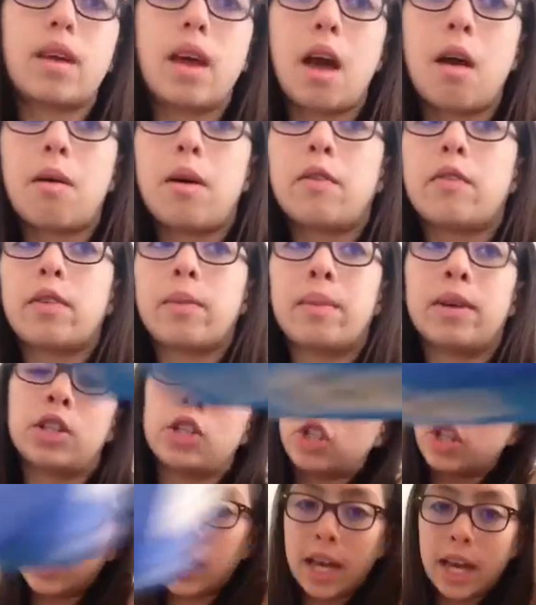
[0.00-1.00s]
However
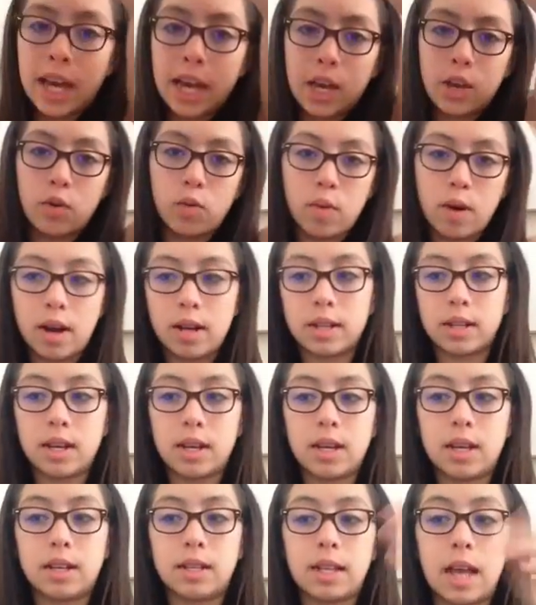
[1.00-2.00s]
much clay you want
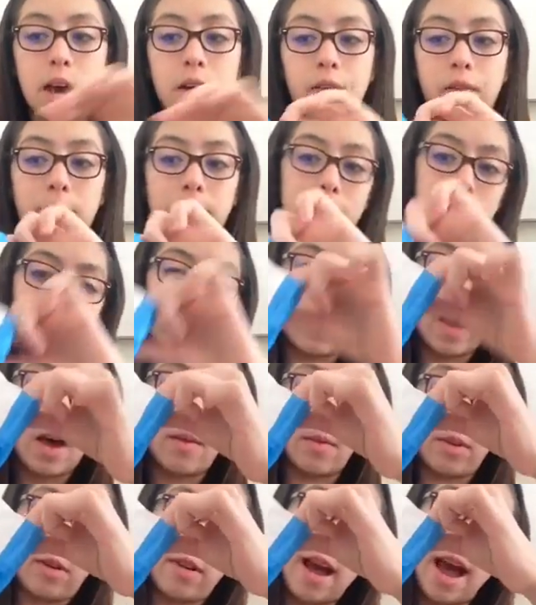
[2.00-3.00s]
is however much
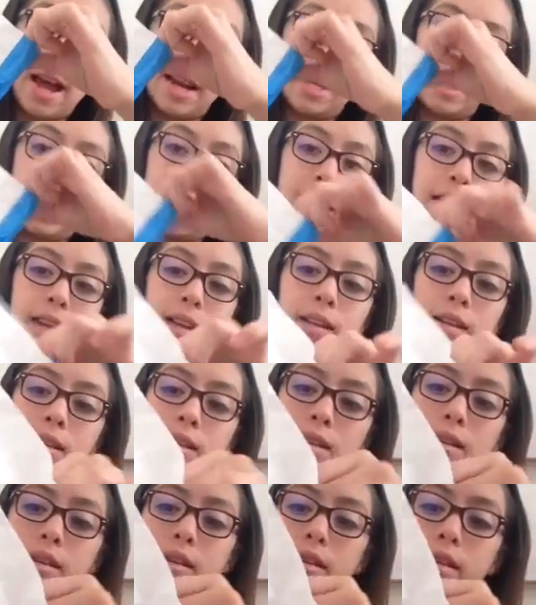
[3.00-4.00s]
flour you're adding in.
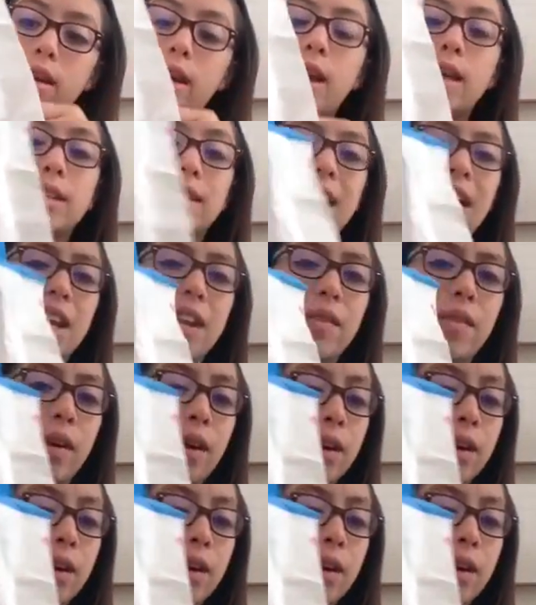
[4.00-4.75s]
It's kind of